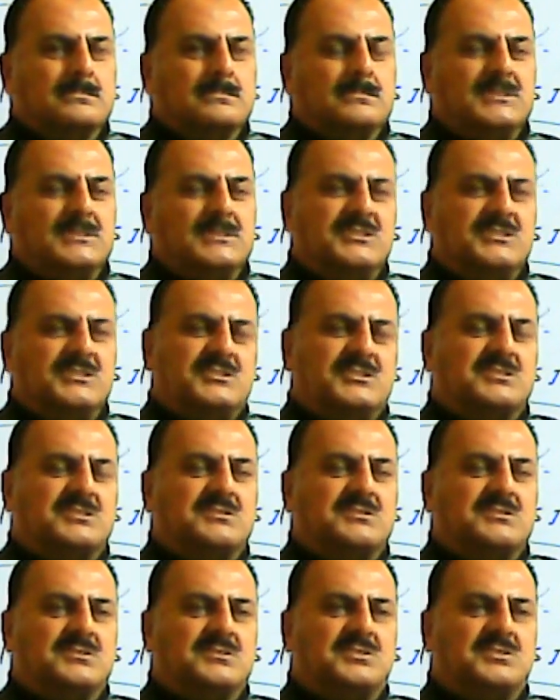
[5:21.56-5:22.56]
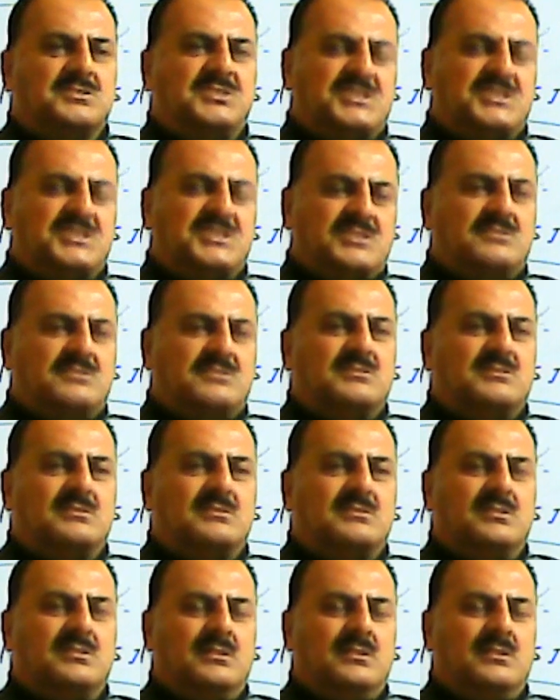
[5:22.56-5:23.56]
these suggestions
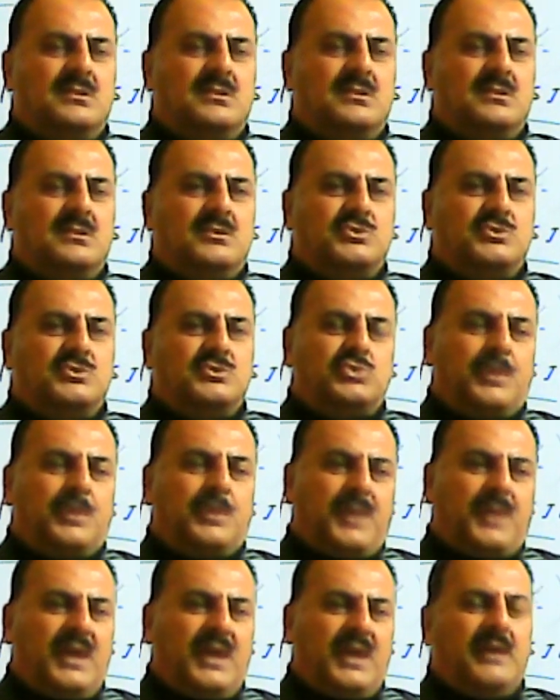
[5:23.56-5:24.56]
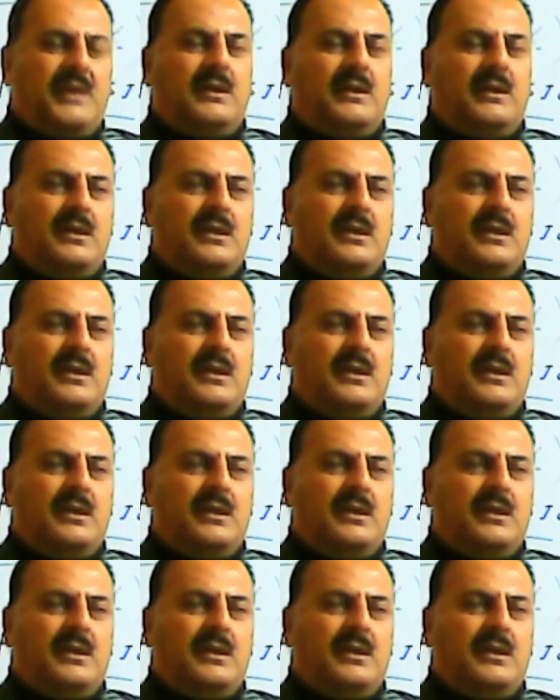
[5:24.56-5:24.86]
should apply